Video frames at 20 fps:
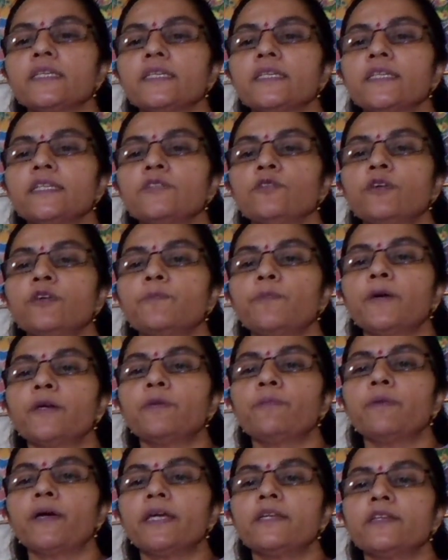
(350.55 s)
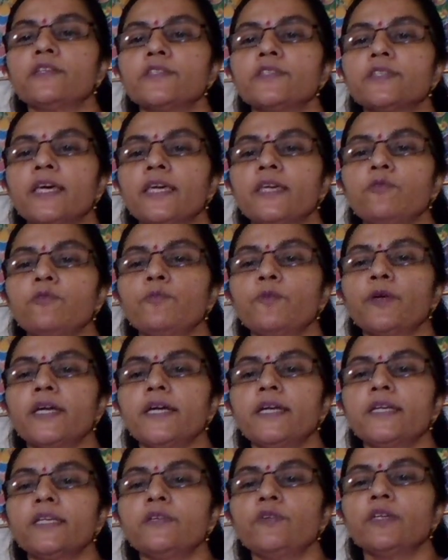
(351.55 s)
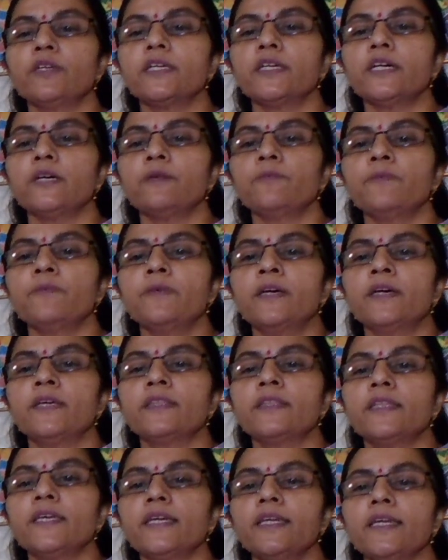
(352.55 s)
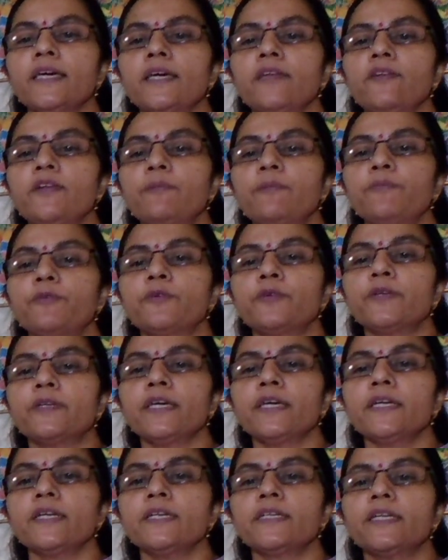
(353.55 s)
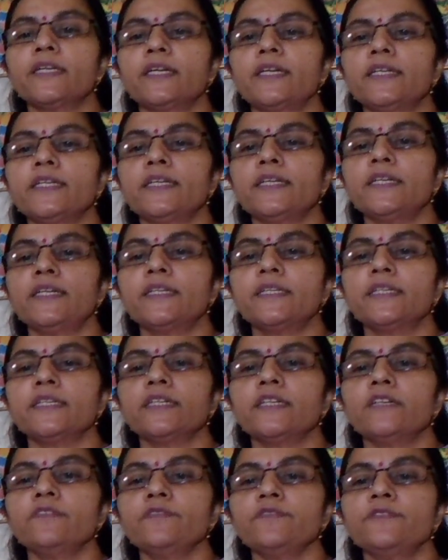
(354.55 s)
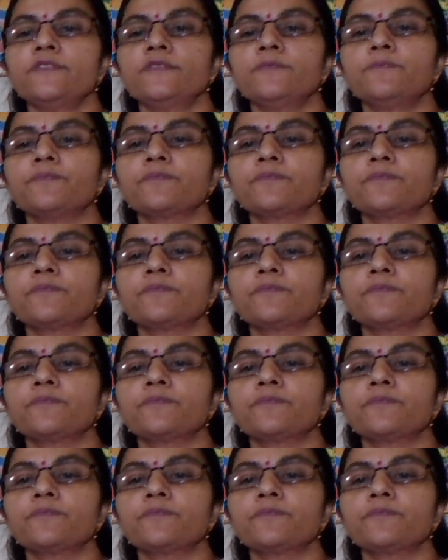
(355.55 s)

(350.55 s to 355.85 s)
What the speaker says: e to the power minus I omega t will come, then I will have to take del t of